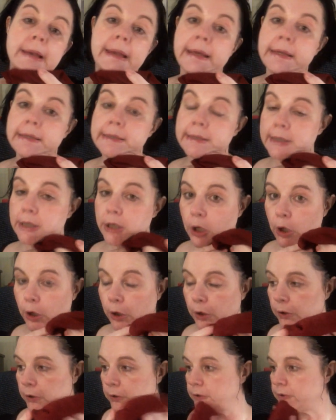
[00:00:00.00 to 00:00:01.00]
cleanser
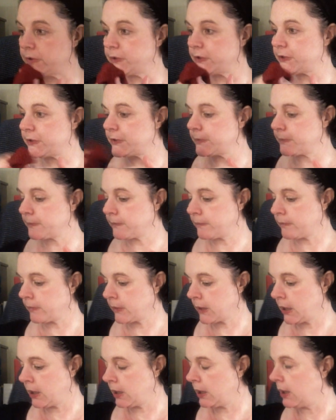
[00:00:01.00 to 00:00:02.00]
goes,
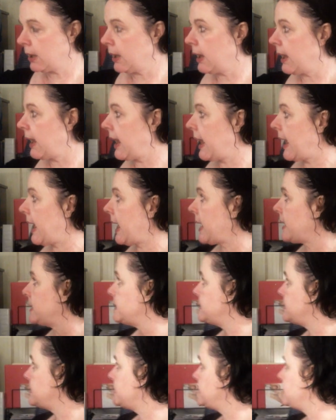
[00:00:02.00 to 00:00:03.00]

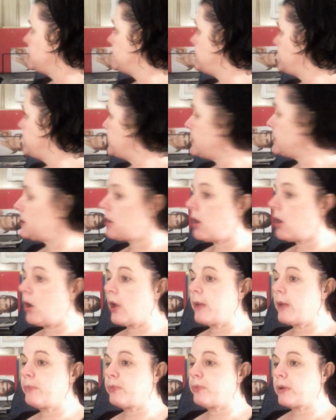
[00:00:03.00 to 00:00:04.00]
and did
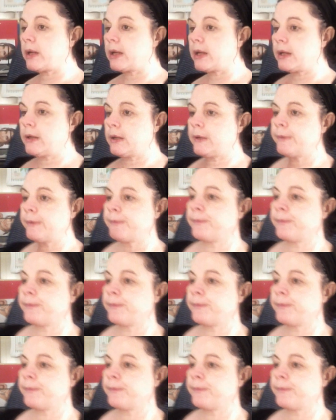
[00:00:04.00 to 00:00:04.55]
I bring,